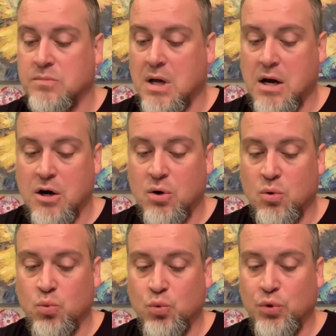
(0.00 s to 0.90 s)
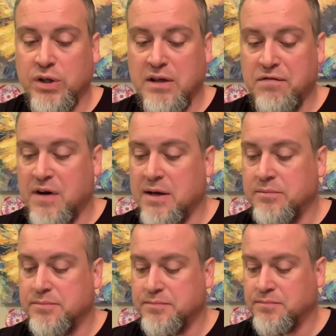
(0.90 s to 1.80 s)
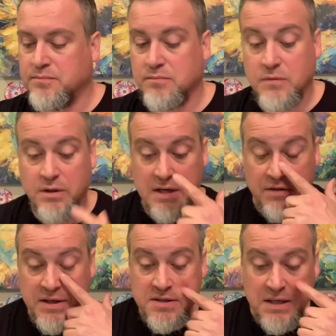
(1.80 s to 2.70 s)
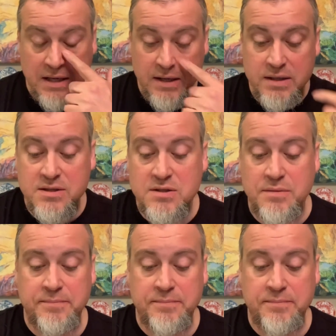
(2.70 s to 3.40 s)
are really fun. Now this is